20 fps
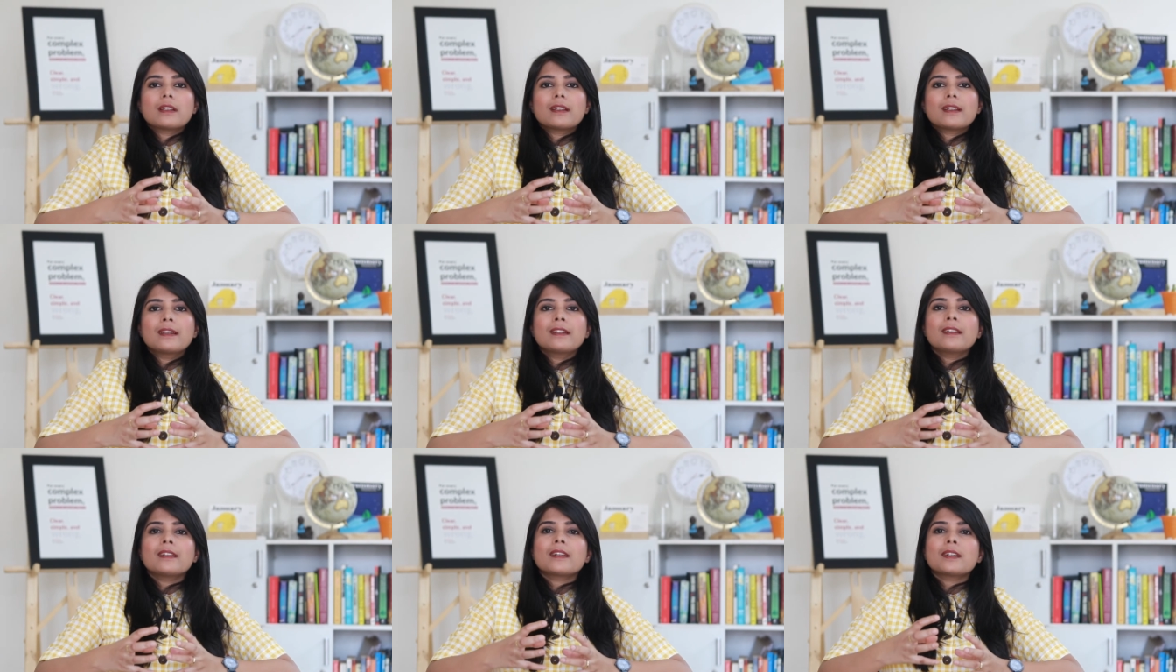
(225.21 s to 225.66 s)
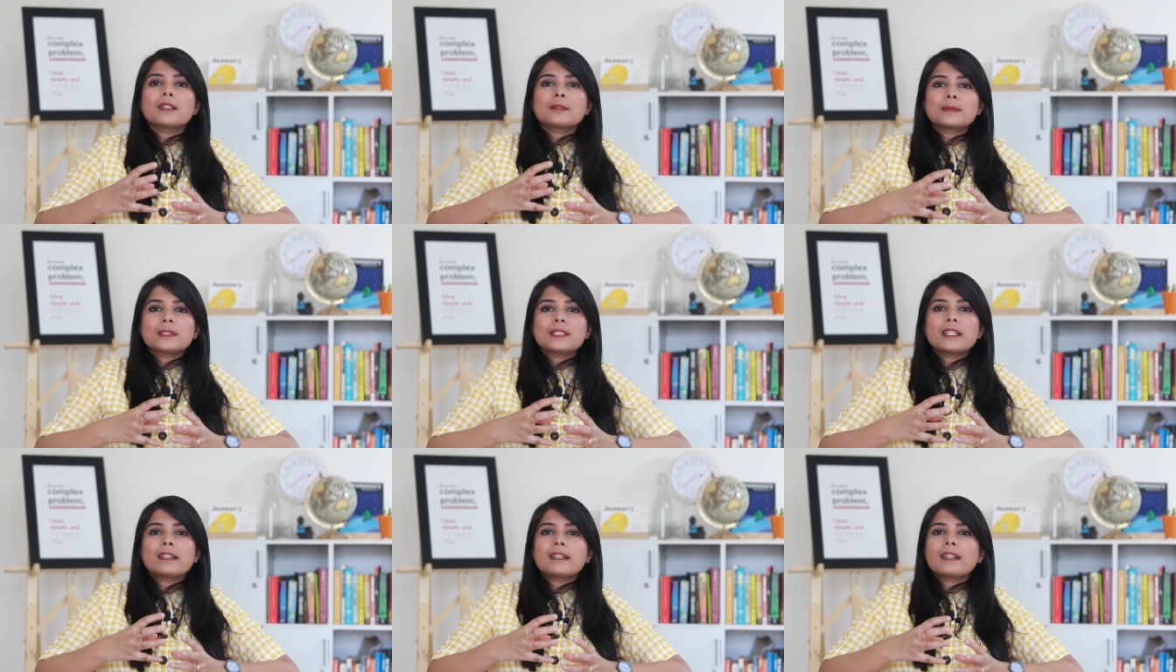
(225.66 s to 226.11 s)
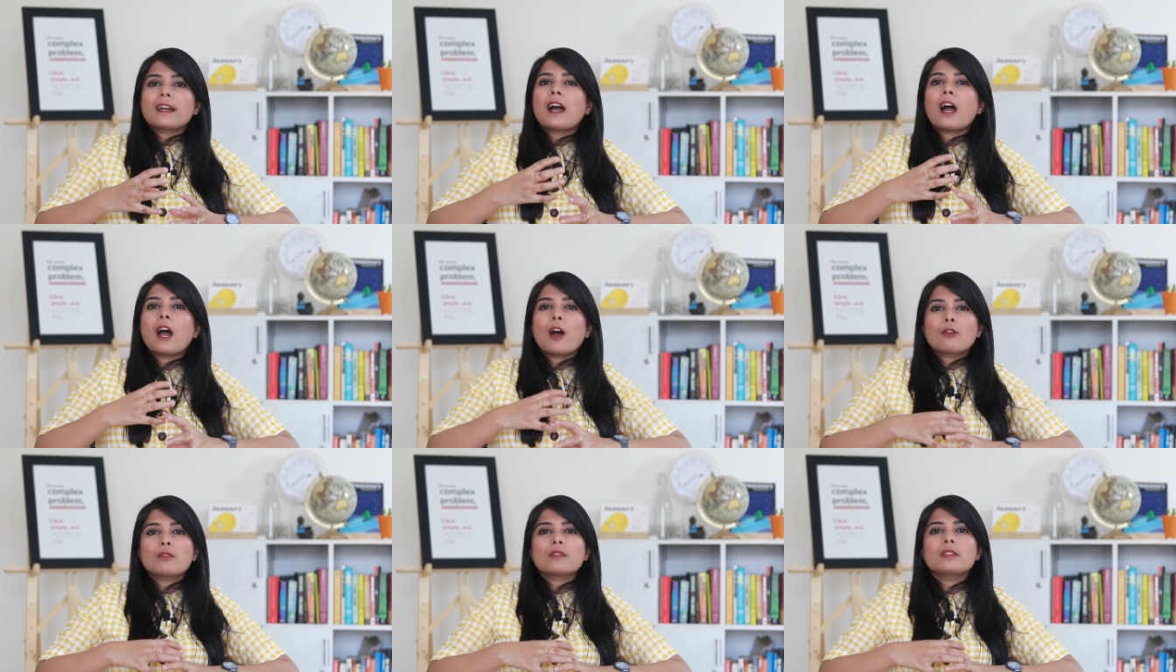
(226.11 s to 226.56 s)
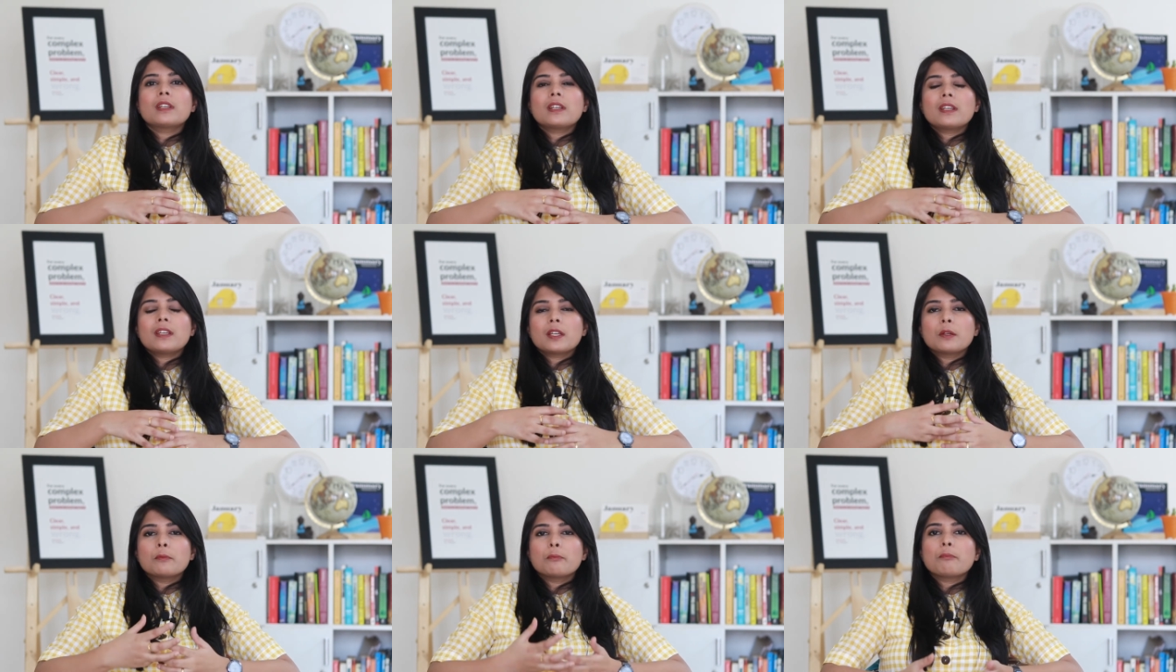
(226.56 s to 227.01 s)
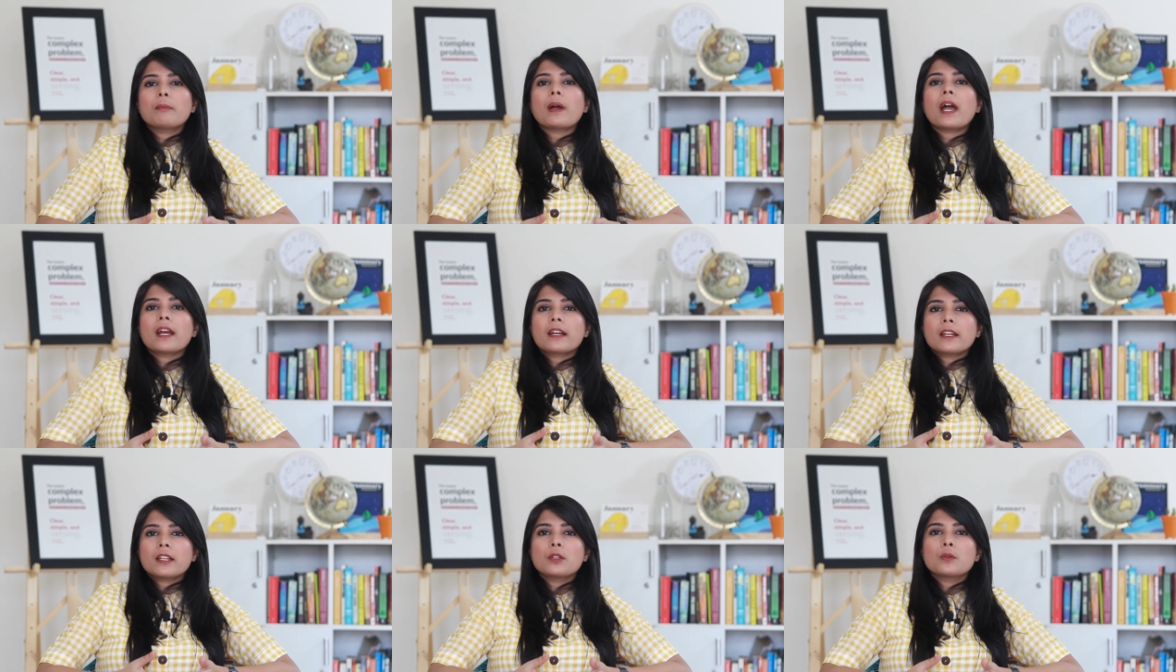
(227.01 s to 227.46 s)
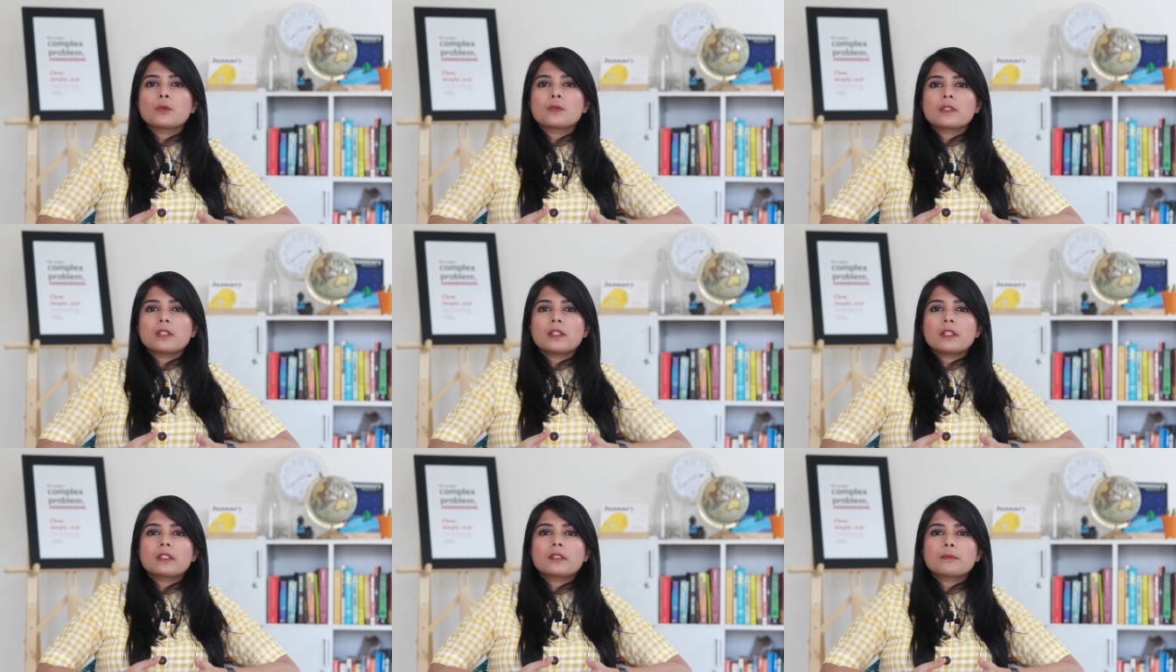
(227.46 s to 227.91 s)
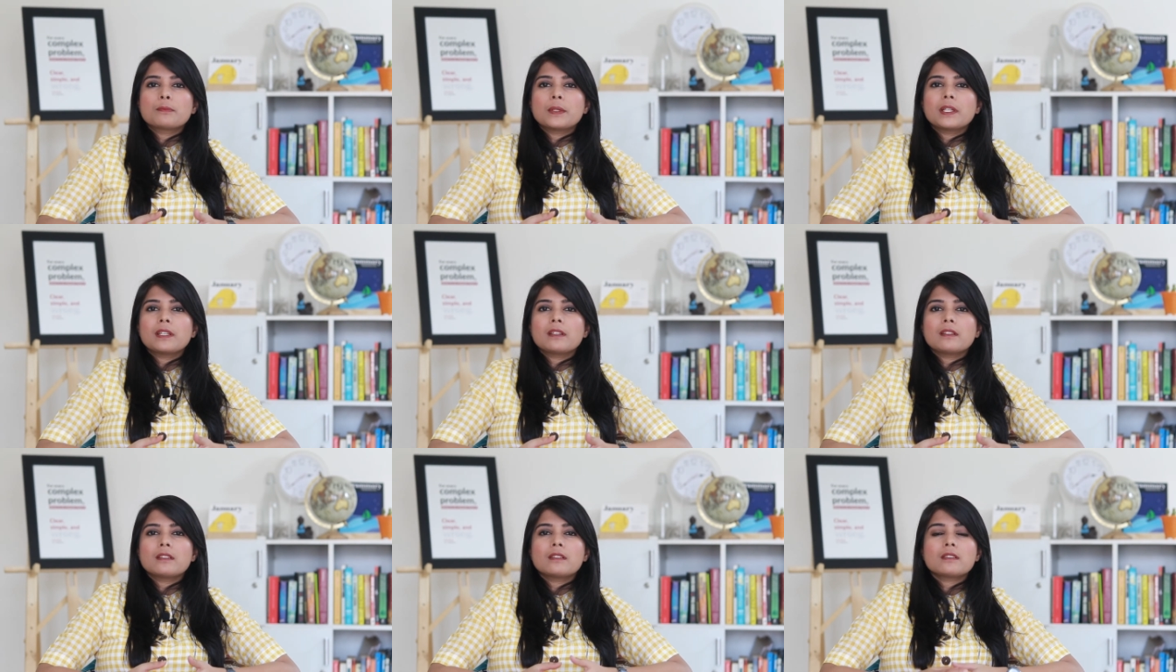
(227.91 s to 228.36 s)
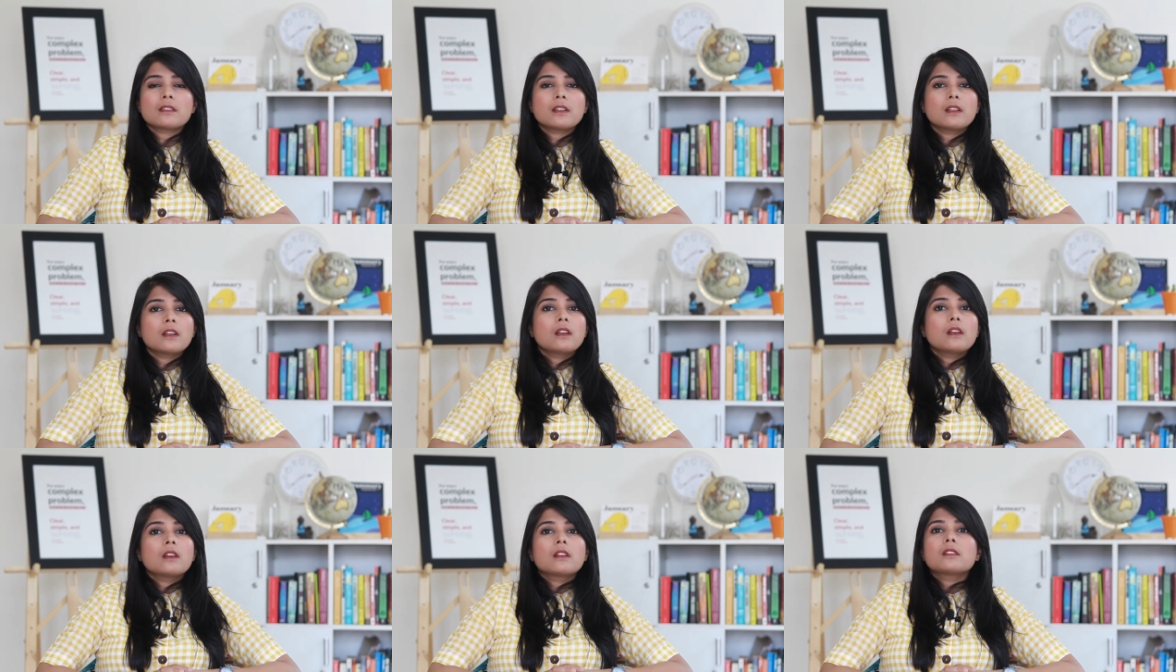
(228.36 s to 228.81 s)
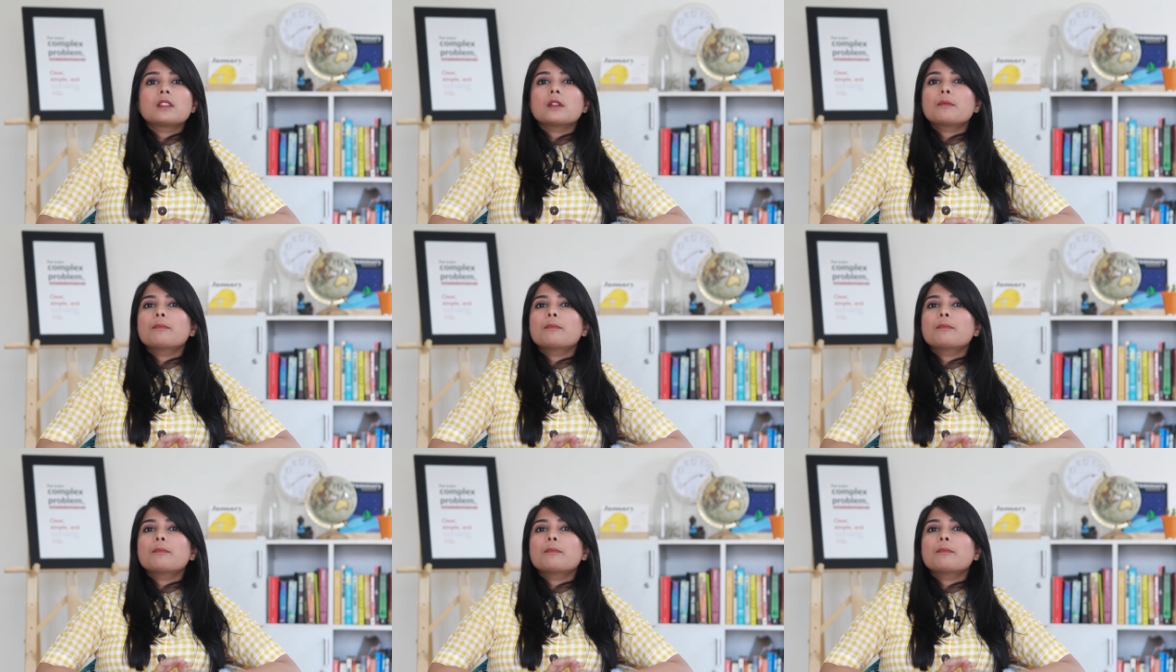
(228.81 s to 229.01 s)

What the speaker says: in terms that how they impact user experience, the